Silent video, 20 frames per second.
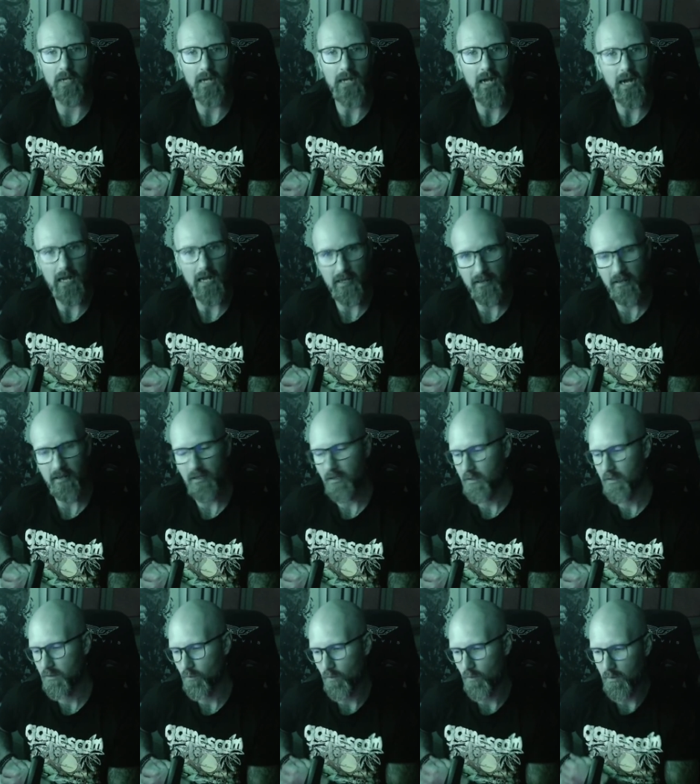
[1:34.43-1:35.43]
I think
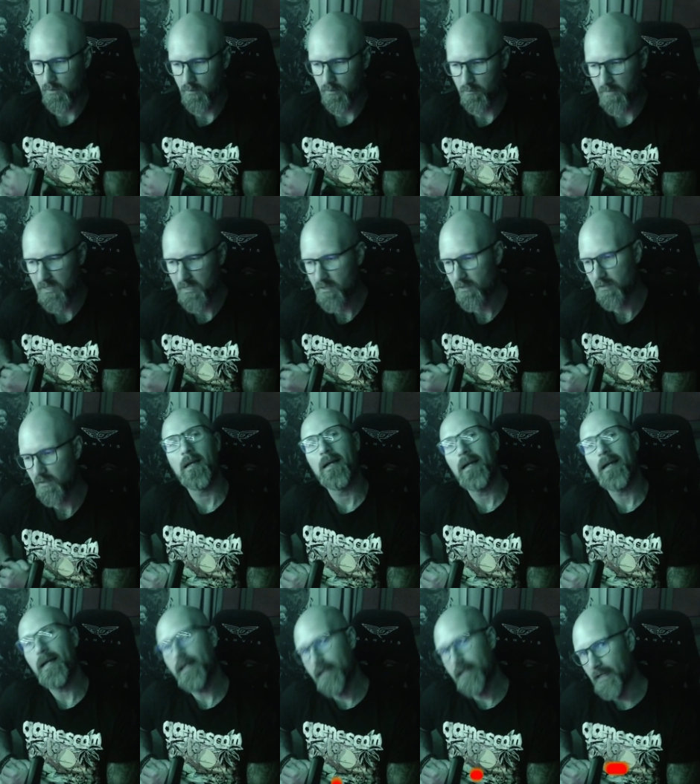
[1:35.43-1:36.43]
it's worth to mention them
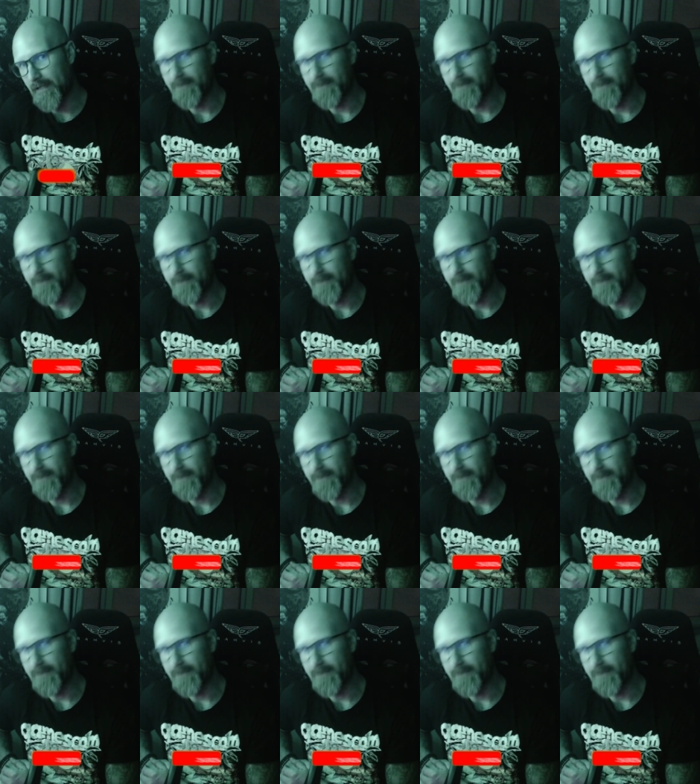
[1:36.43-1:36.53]
again